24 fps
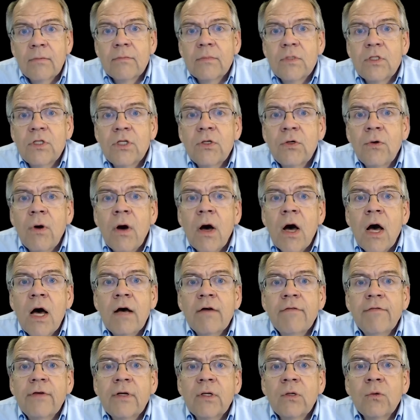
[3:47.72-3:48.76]
Too
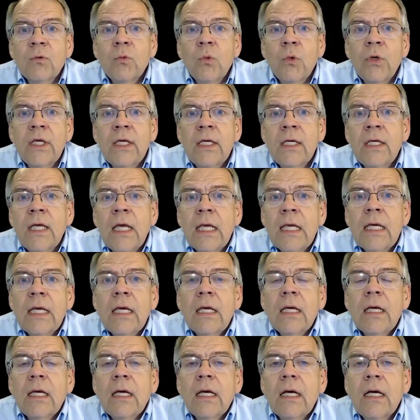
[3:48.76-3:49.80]
often we
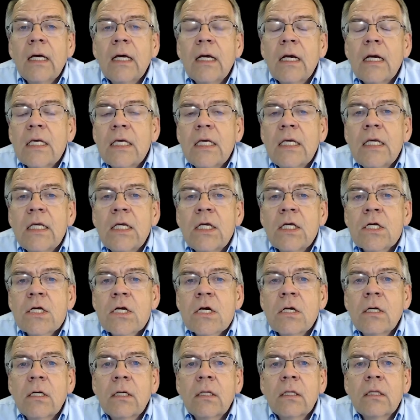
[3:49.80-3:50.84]

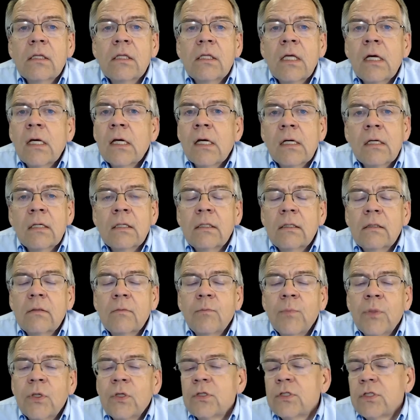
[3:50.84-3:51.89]
hear the
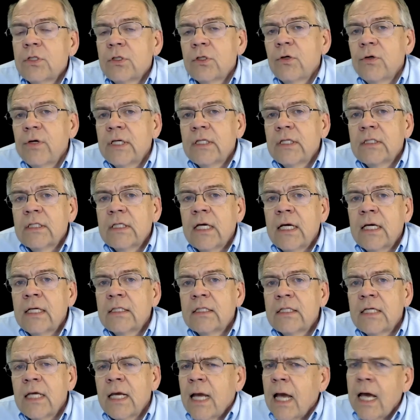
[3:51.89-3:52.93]
person who has died
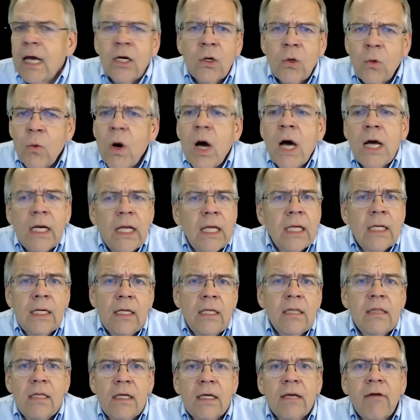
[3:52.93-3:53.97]
saying, I don't want
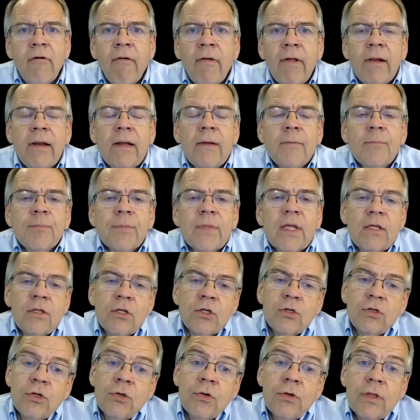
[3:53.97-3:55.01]
anything. And the
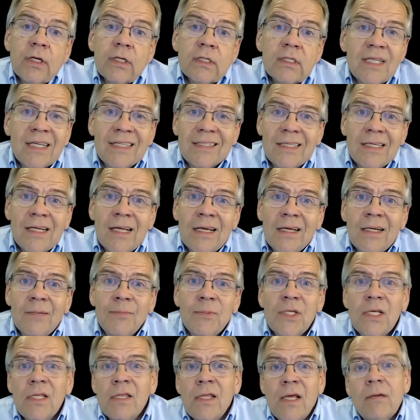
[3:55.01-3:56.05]
truth is, that's not up
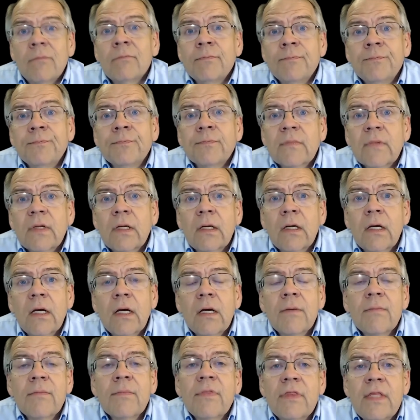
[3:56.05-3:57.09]
to them.
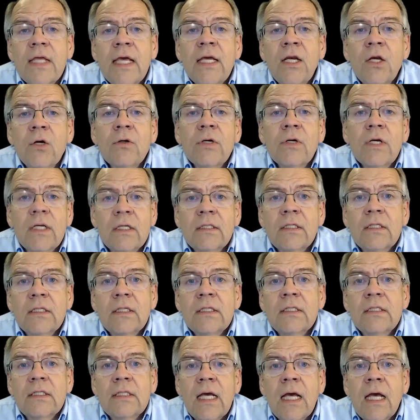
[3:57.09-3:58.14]
They don't get to
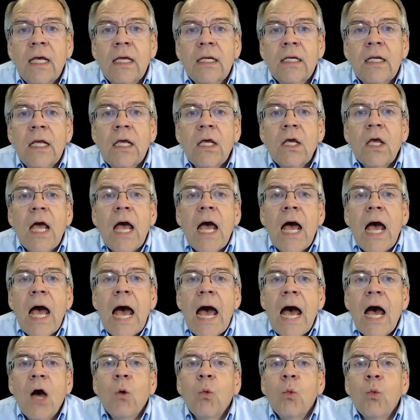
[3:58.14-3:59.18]
decide
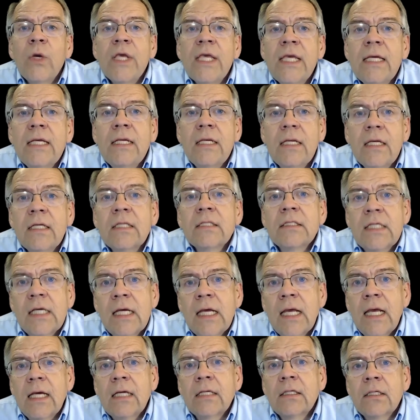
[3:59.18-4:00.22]
how we need to
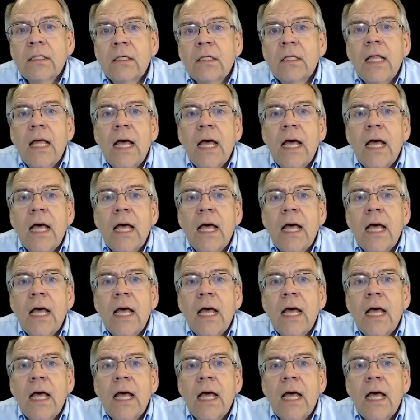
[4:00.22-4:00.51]
handle